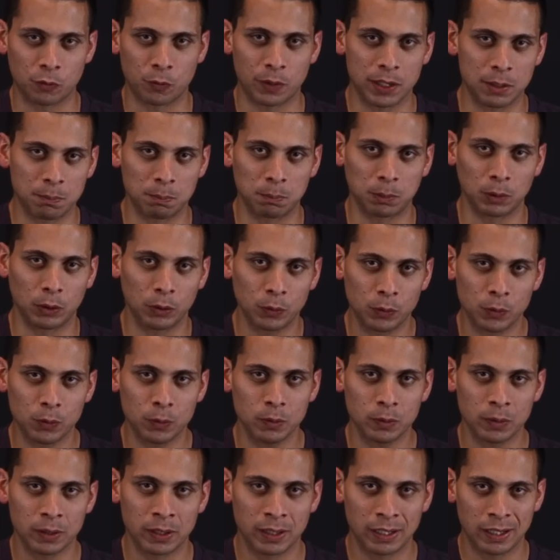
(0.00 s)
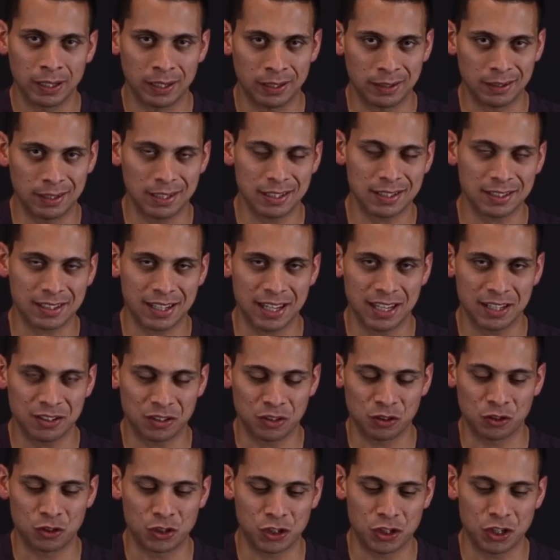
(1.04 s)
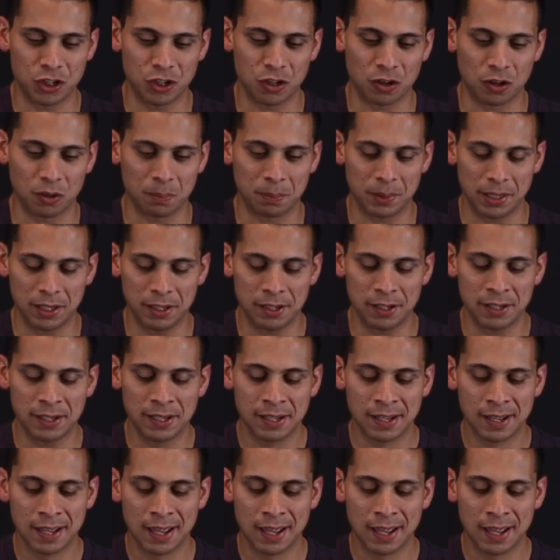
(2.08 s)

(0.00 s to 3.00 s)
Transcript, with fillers: green, blue. In this case, it's GRB,